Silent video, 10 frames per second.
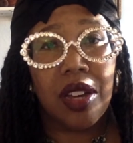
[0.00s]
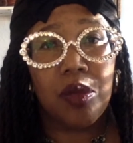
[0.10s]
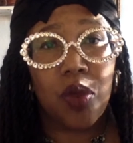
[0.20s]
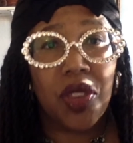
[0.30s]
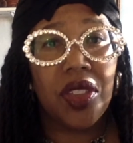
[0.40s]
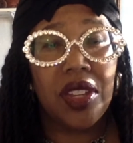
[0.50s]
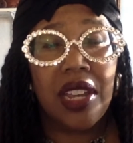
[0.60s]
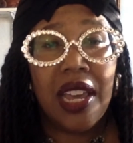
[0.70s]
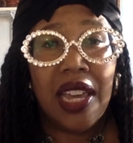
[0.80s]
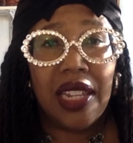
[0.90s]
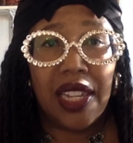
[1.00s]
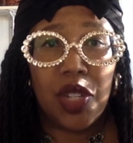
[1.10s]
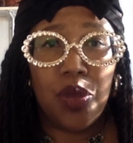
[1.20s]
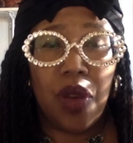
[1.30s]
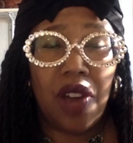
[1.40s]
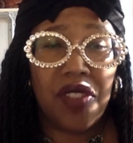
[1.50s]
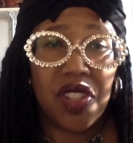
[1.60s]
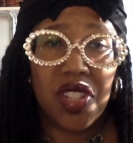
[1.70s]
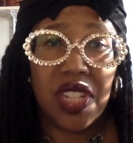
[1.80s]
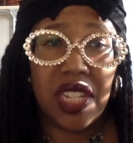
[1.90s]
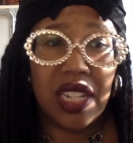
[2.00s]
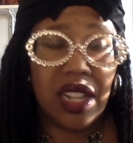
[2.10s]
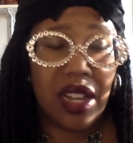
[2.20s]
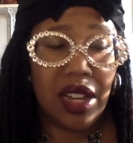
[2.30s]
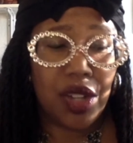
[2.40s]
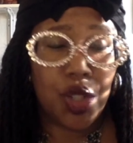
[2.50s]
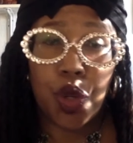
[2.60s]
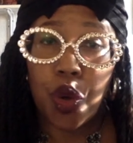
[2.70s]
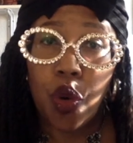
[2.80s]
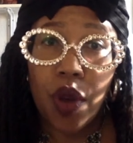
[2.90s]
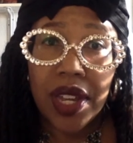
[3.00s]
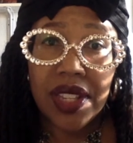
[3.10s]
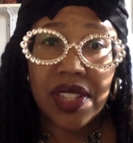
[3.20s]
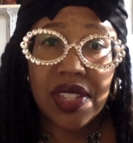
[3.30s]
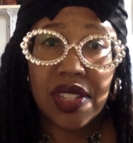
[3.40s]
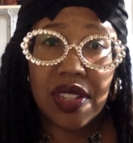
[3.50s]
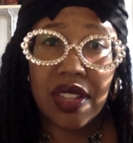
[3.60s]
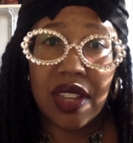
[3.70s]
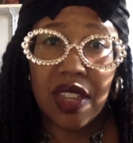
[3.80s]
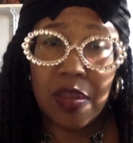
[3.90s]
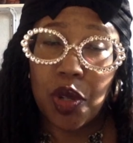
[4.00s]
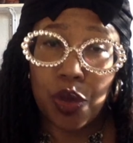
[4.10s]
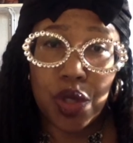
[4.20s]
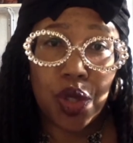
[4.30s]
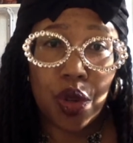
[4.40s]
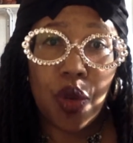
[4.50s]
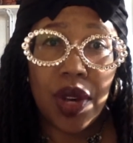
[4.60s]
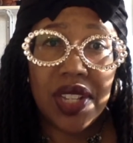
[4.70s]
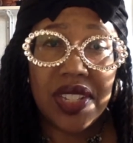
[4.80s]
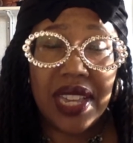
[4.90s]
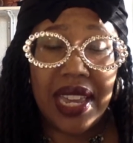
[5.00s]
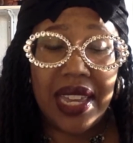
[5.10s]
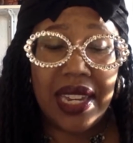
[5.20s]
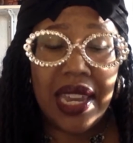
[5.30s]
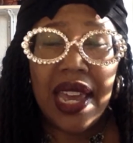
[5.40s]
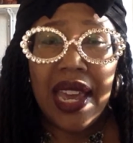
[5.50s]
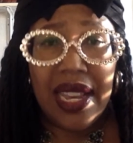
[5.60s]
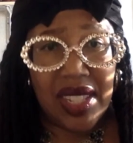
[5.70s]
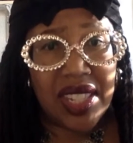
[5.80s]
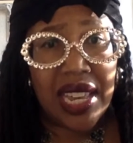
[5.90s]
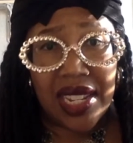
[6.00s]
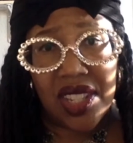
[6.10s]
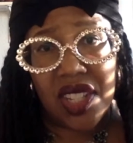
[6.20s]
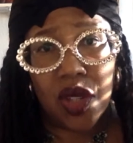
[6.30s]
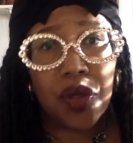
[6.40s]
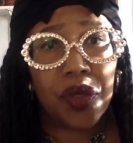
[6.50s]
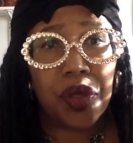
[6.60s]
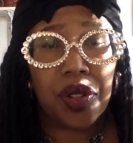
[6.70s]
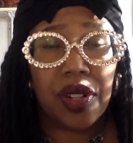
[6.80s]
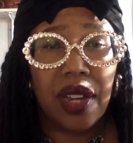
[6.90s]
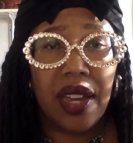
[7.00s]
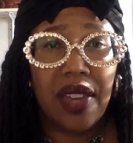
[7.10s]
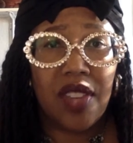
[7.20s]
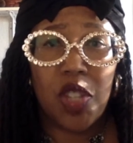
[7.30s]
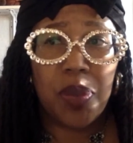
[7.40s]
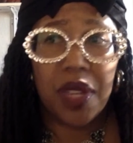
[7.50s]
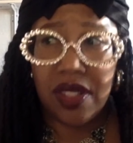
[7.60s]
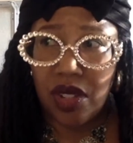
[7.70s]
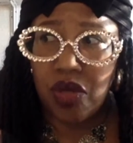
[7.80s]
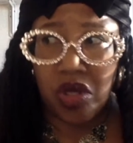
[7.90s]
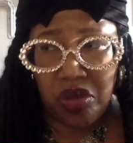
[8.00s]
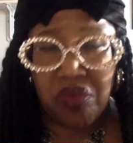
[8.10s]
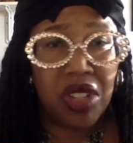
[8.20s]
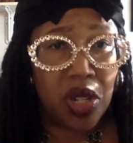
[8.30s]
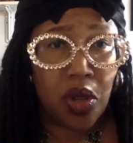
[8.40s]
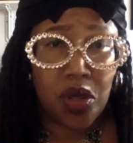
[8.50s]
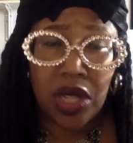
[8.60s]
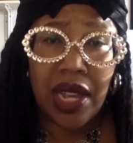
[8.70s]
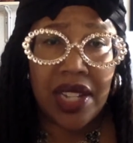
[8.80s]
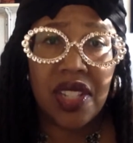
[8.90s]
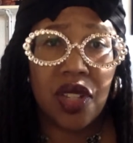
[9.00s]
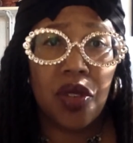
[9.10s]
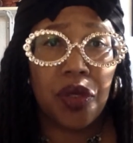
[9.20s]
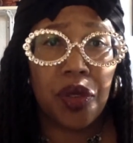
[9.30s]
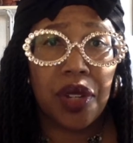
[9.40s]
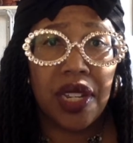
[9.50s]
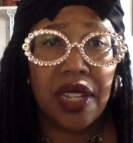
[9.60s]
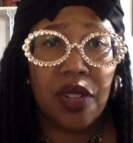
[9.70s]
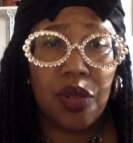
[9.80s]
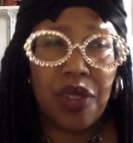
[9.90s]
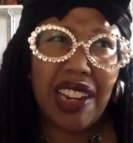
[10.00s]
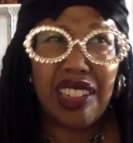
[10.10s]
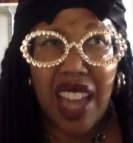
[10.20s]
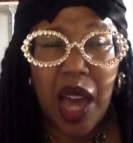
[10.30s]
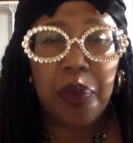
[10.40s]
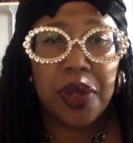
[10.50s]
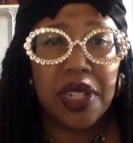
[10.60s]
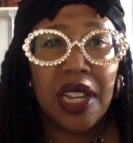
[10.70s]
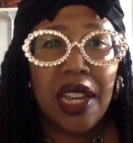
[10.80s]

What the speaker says: with it. Like you often see turquoise, the mineral turquoise, and it's set in silver. And that's because there's a lot of silver, or not a lot, but